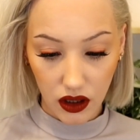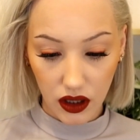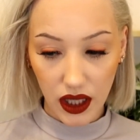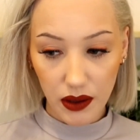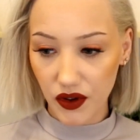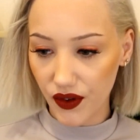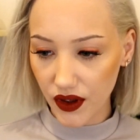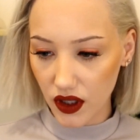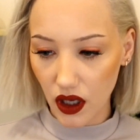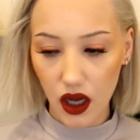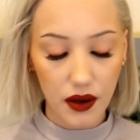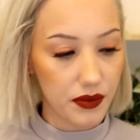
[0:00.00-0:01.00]
Heaps of other.
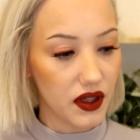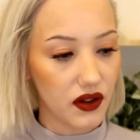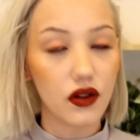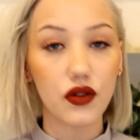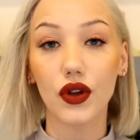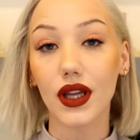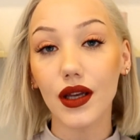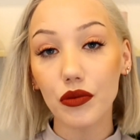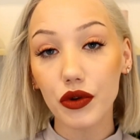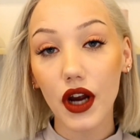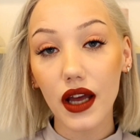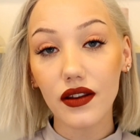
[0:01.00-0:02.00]
This is really
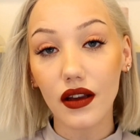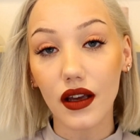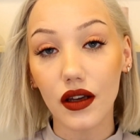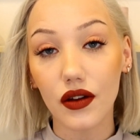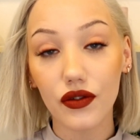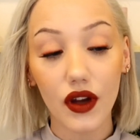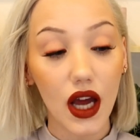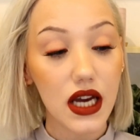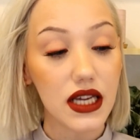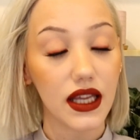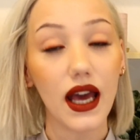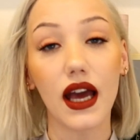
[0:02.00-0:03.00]
impressive.
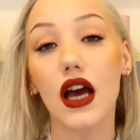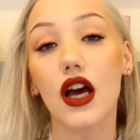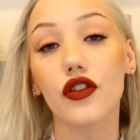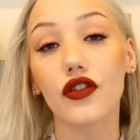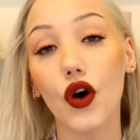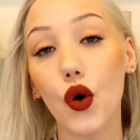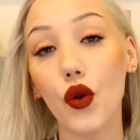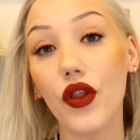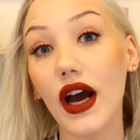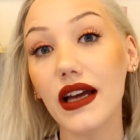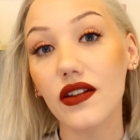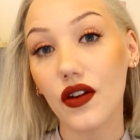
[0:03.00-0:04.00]
Yeah, so
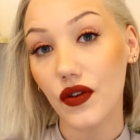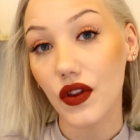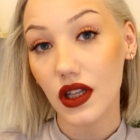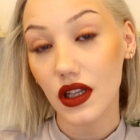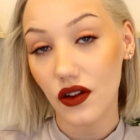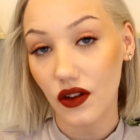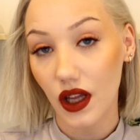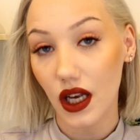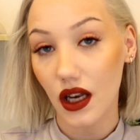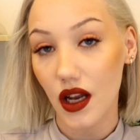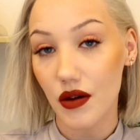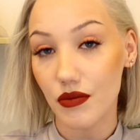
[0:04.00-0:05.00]
that is everything that is
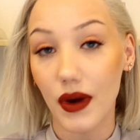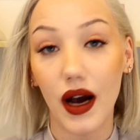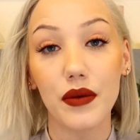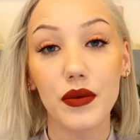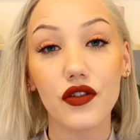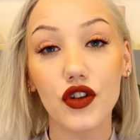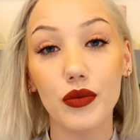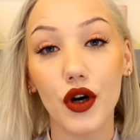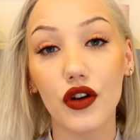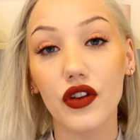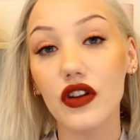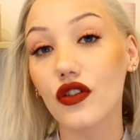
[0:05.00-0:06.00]
in my mystery
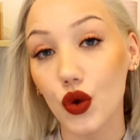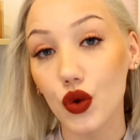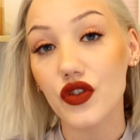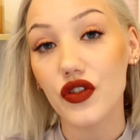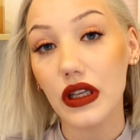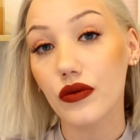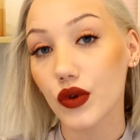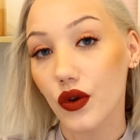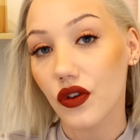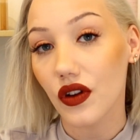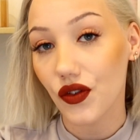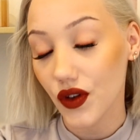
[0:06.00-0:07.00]
boxes. Go and see
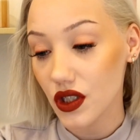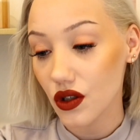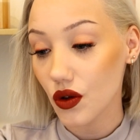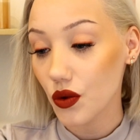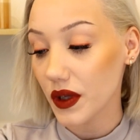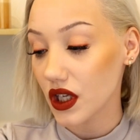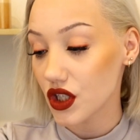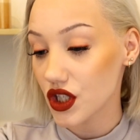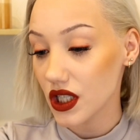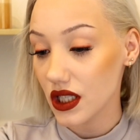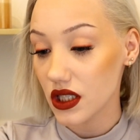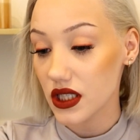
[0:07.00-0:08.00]
Rosie's video though, because
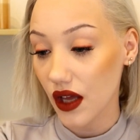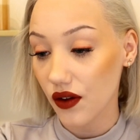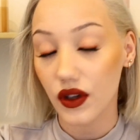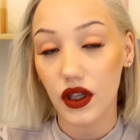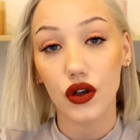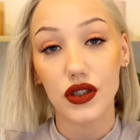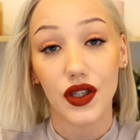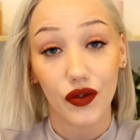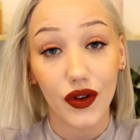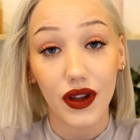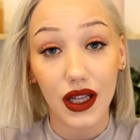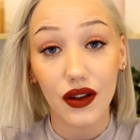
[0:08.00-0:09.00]
she definitely got
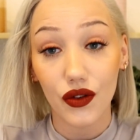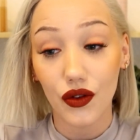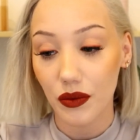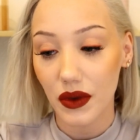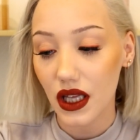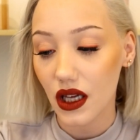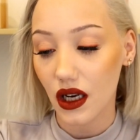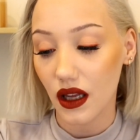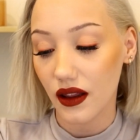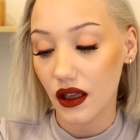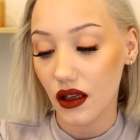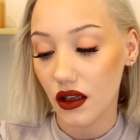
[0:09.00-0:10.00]
different things from me, and I
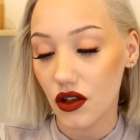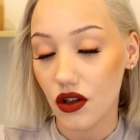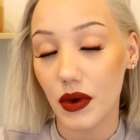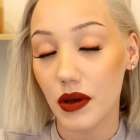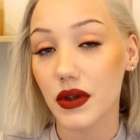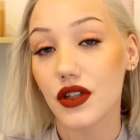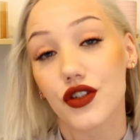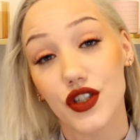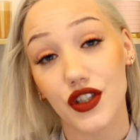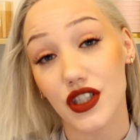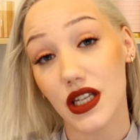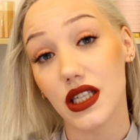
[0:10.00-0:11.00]
think you might be
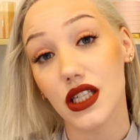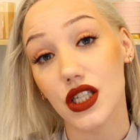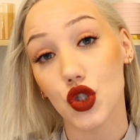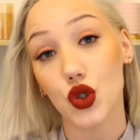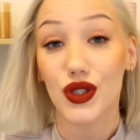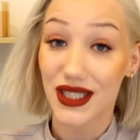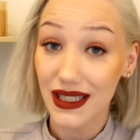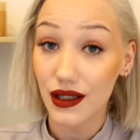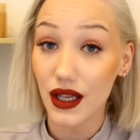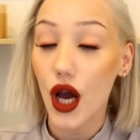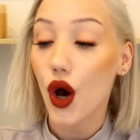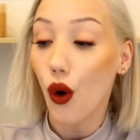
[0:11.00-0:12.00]
interested to
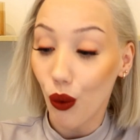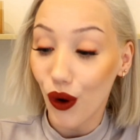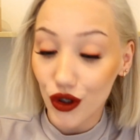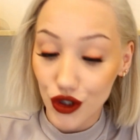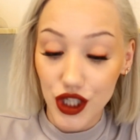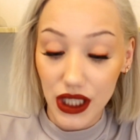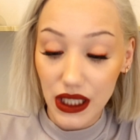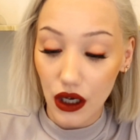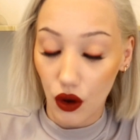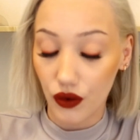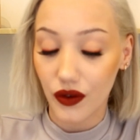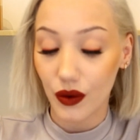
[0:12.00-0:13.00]
see what she
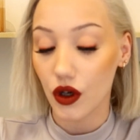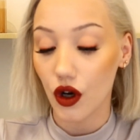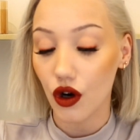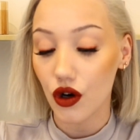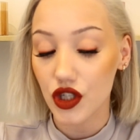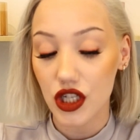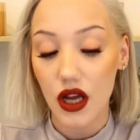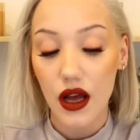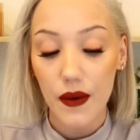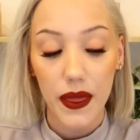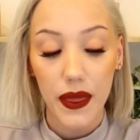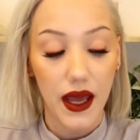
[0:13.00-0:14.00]
also got.
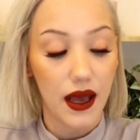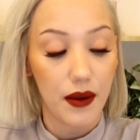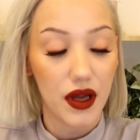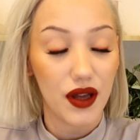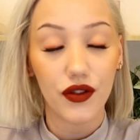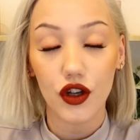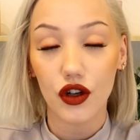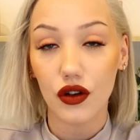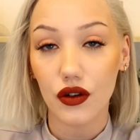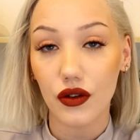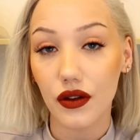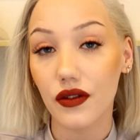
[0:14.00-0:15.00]
If
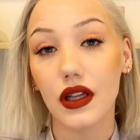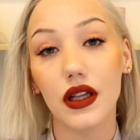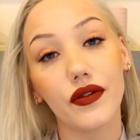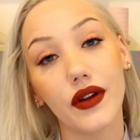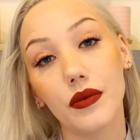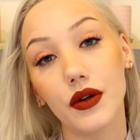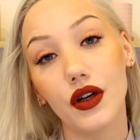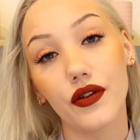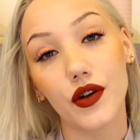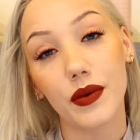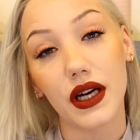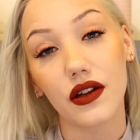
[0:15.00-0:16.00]
they're still available, if
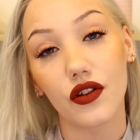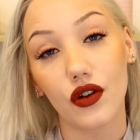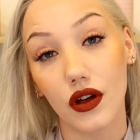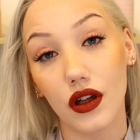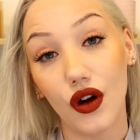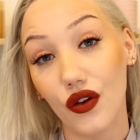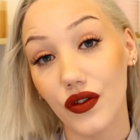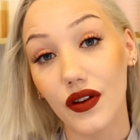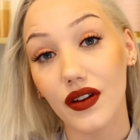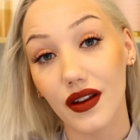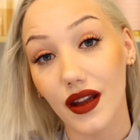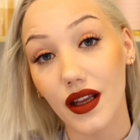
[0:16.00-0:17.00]
they're back in stock, I'll
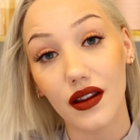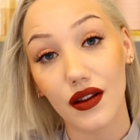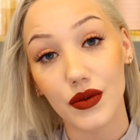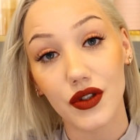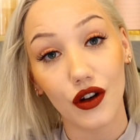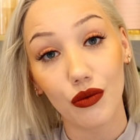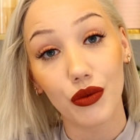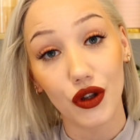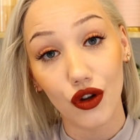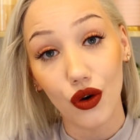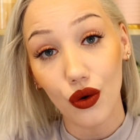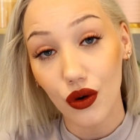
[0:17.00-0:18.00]
obviously link them down
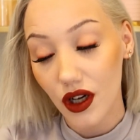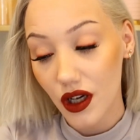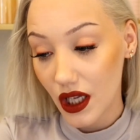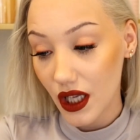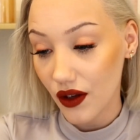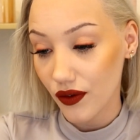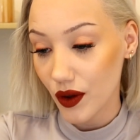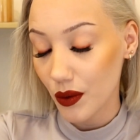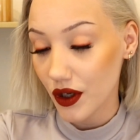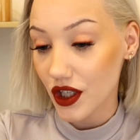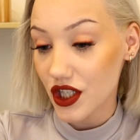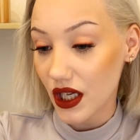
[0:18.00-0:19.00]
below if you
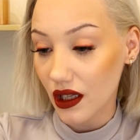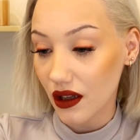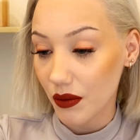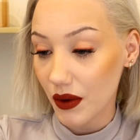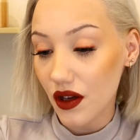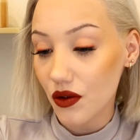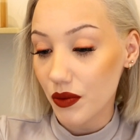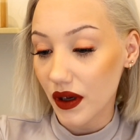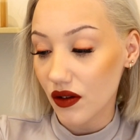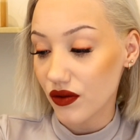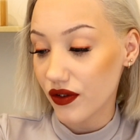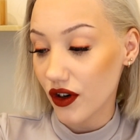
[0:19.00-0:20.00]
want to check them out.
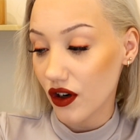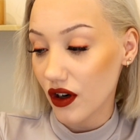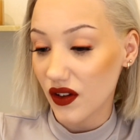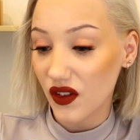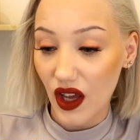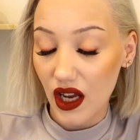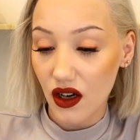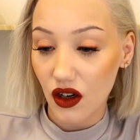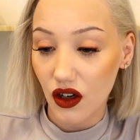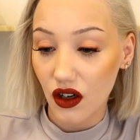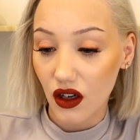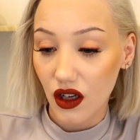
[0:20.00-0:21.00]
But for a
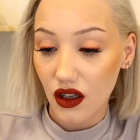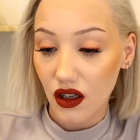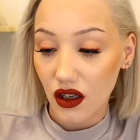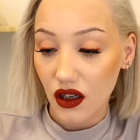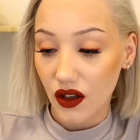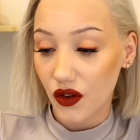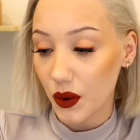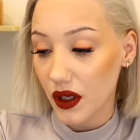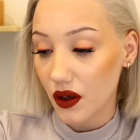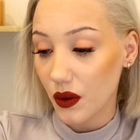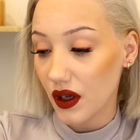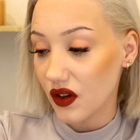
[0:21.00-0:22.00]
£10 and
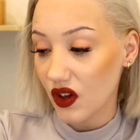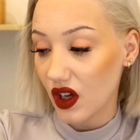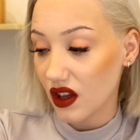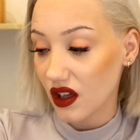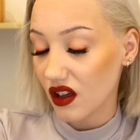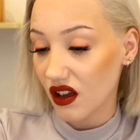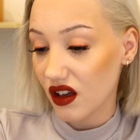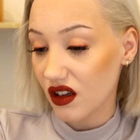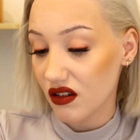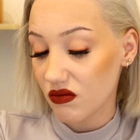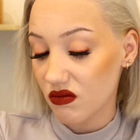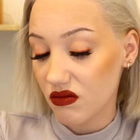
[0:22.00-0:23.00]
20 quid, I
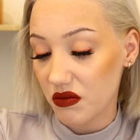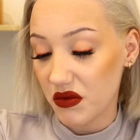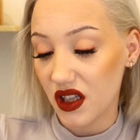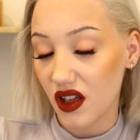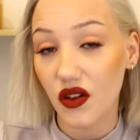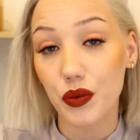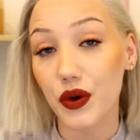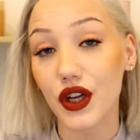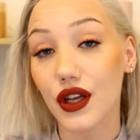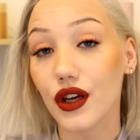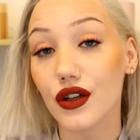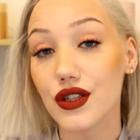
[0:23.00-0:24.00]
think, I mean, that's
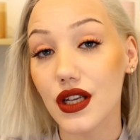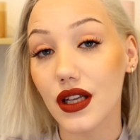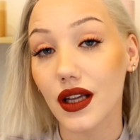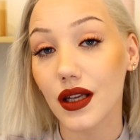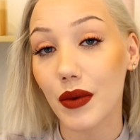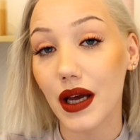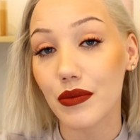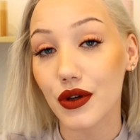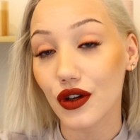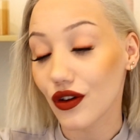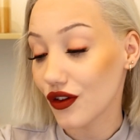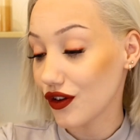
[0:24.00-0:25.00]
pretty good in my
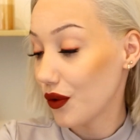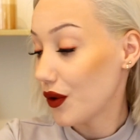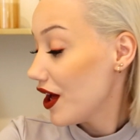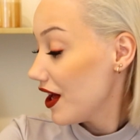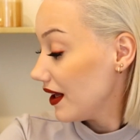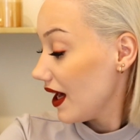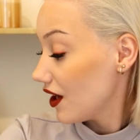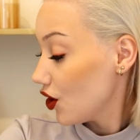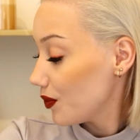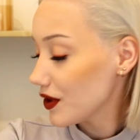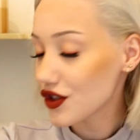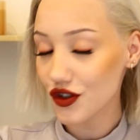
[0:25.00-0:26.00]
books. So yeah, I
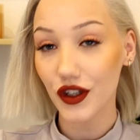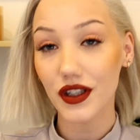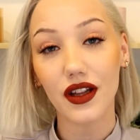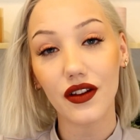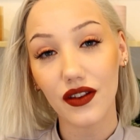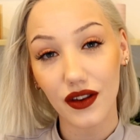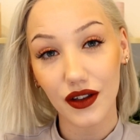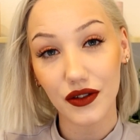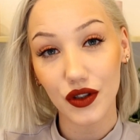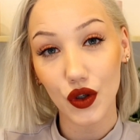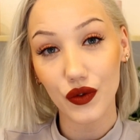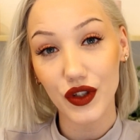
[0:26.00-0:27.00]
hope you enjoyed this
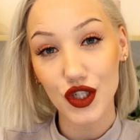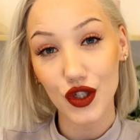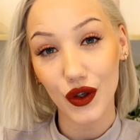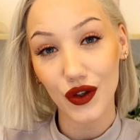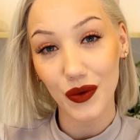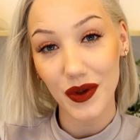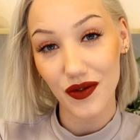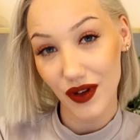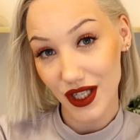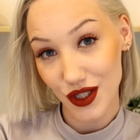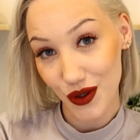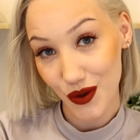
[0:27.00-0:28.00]
hopefully short and sweet
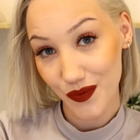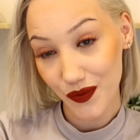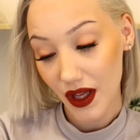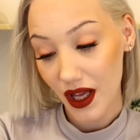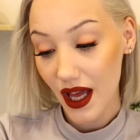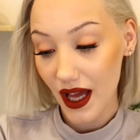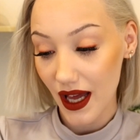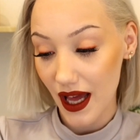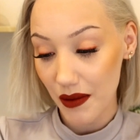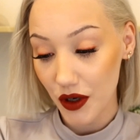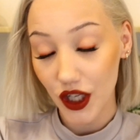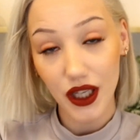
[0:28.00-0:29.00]
video.
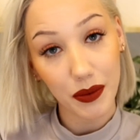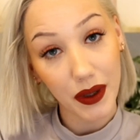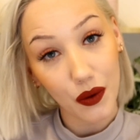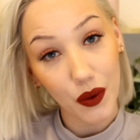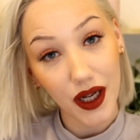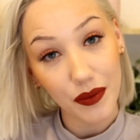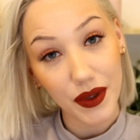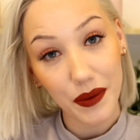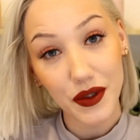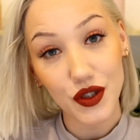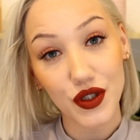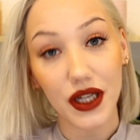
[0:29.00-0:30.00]
Are you going to pick one up? Let
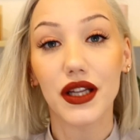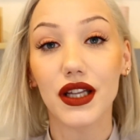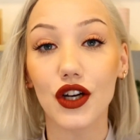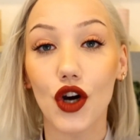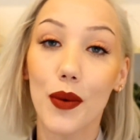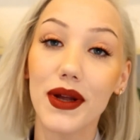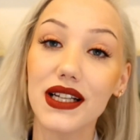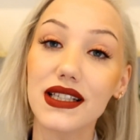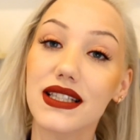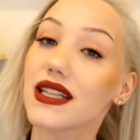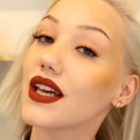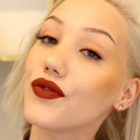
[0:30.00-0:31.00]
me know down in the
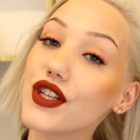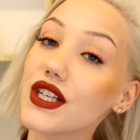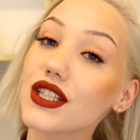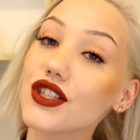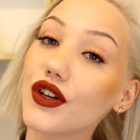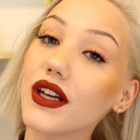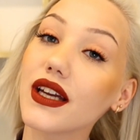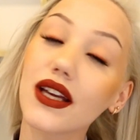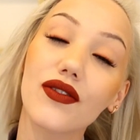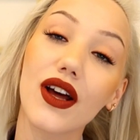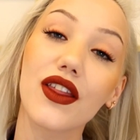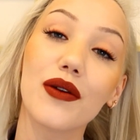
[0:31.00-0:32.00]
comments. If you did enjoy it,
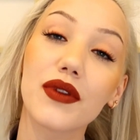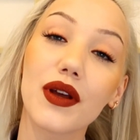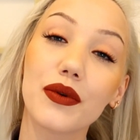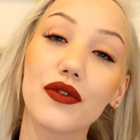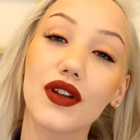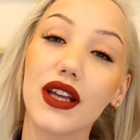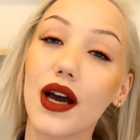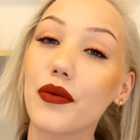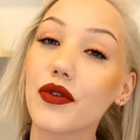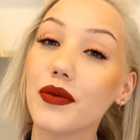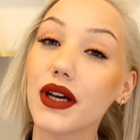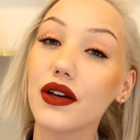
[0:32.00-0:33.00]
give it a thumbs up, it really
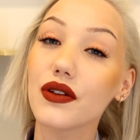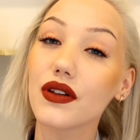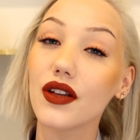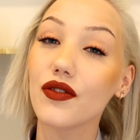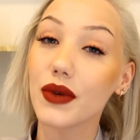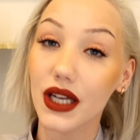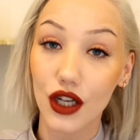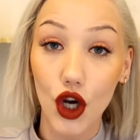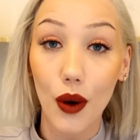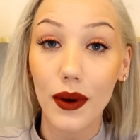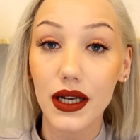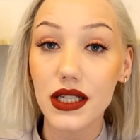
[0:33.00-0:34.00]
helps me out. Leave me a
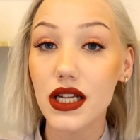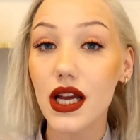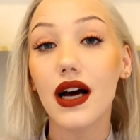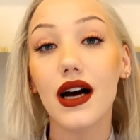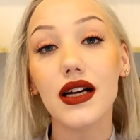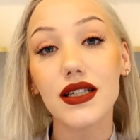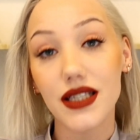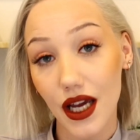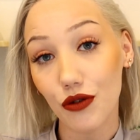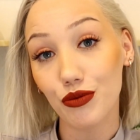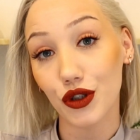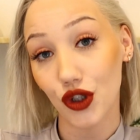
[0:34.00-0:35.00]
comment
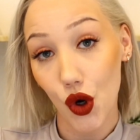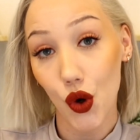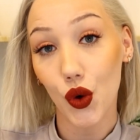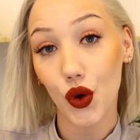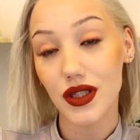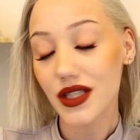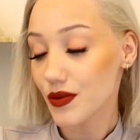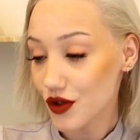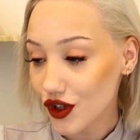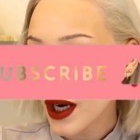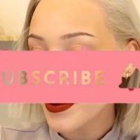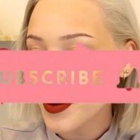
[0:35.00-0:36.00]
down below.
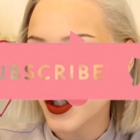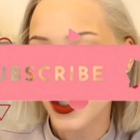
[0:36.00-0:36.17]
Subscribe to my